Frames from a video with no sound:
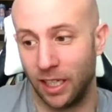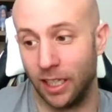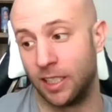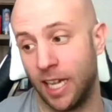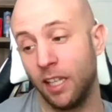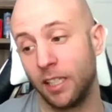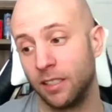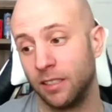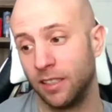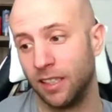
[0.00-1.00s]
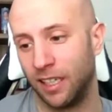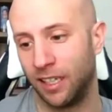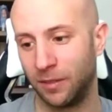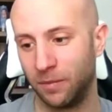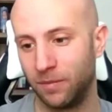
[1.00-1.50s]
it's telling
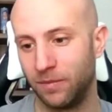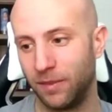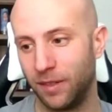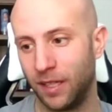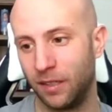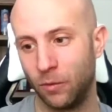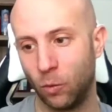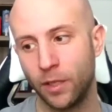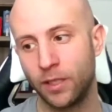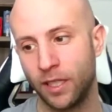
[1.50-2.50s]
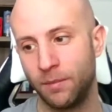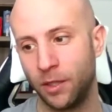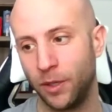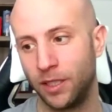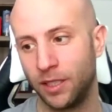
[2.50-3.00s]
that the one time they
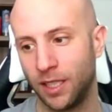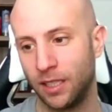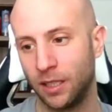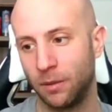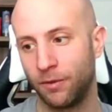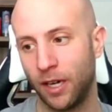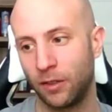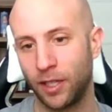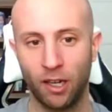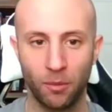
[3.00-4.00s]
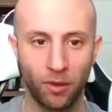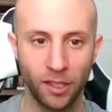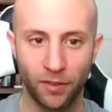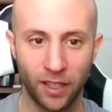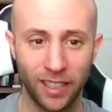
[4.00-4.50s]
reached the Stanley Cup final, Carey
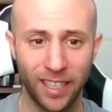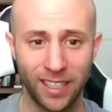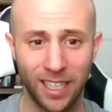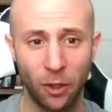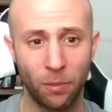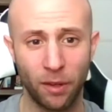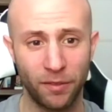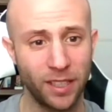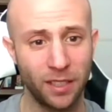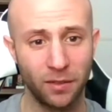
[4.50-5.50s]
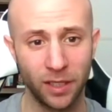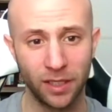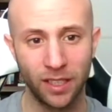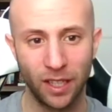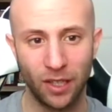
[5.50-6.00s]
Price finally has help offensively